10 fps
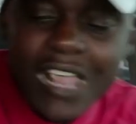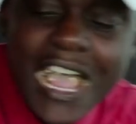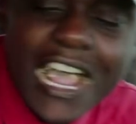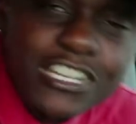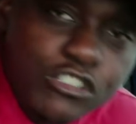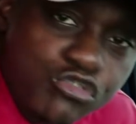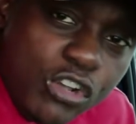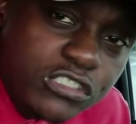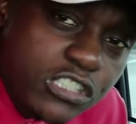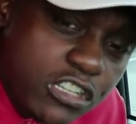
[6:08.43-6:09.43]
I got the
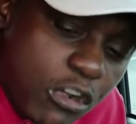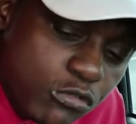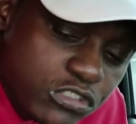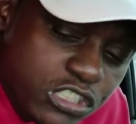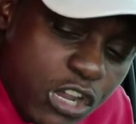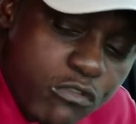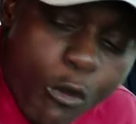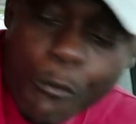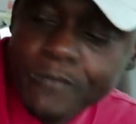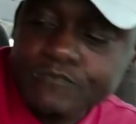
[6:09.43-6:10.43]
trusted Coke
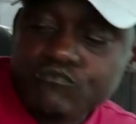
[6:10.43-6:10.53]
Zero.